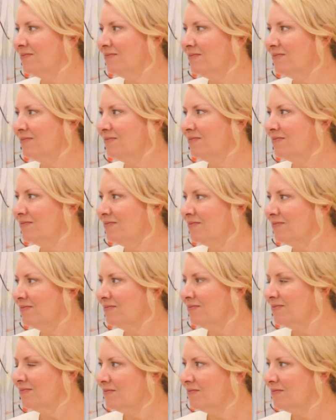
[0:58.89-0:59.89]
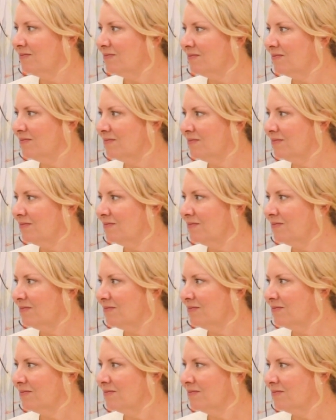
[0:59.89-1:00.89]

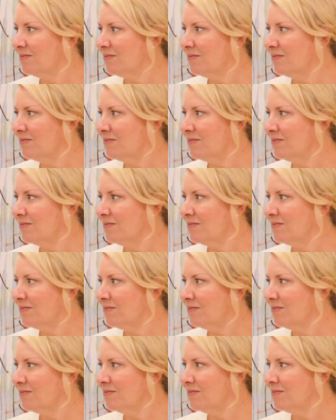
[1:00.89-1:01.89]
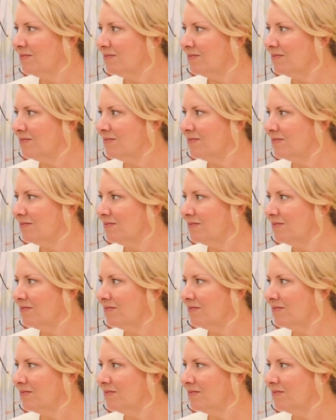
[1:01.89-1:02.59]
(silent)